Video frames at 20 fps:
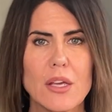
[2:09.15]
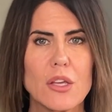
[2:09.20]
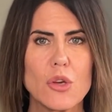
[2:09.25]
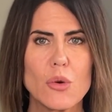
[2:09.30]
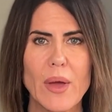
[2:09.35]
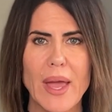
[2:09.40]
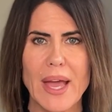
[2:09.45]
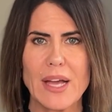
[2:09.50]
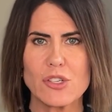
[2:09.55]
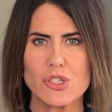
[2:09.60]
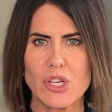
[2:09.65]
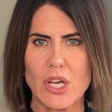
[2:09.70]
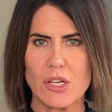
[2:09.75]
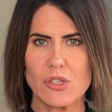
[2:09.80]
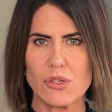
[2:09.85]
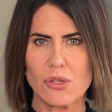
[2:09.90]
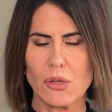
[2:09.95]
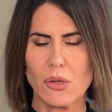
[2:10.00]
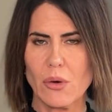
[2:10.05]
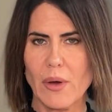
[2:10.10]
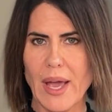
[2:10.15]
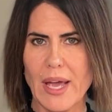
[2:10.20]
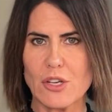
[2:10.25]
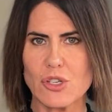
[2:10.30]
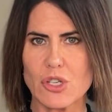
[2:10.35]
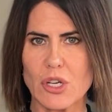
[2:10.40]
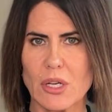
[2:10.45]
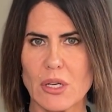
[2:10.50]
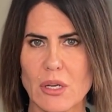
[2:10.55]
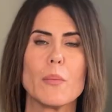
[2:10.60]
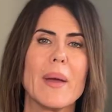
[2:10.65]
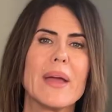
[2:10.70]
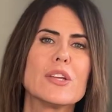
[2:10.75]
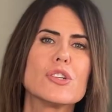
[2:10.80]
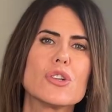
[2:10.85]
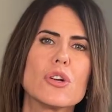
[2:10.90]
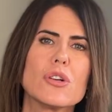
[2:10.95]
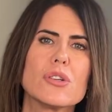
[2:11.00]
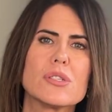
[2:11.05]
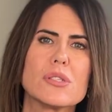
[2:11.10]
You can't change the location. So make
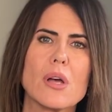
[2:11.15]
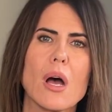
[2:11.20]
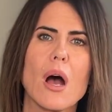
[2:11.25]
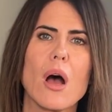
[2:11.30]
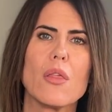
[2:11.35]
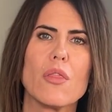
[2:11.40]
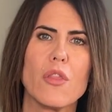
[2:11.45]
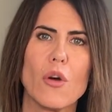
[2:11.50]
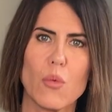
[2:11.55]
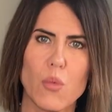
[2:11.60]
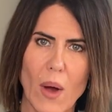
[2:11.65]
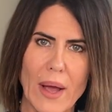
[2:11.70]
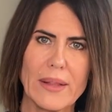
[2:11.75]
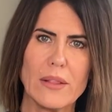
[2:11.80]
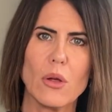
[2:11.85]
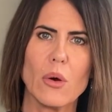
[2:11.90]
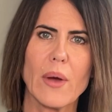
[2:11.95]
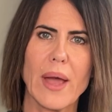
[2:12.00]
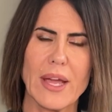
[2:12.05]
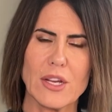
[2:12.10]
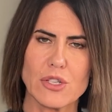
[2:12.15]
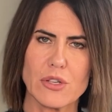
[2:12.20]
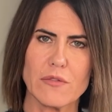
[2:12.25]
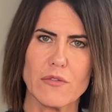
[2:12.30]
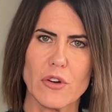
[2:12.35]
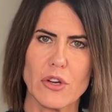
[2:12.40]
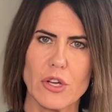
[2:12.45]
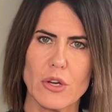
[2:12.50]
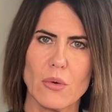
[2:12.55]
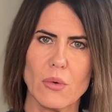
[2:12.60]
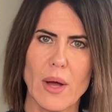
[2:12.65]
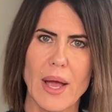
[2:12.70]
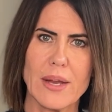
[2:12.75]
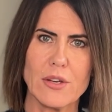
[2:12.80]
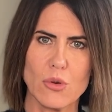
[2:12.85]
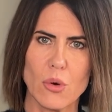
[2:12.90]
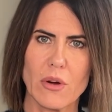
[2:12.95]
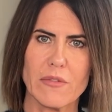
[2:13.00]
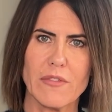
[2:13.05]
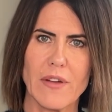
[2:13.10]
sure it's the right location for you
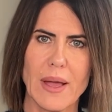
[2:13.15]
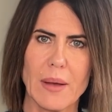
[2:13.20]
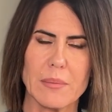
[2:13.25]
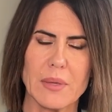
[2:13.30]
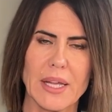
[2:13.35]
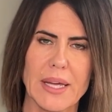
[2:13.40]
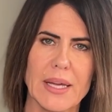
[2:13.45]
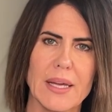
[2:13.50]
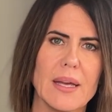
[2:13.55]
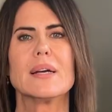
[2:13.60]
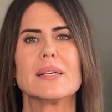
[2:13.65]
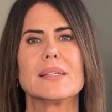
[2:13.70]
and your family.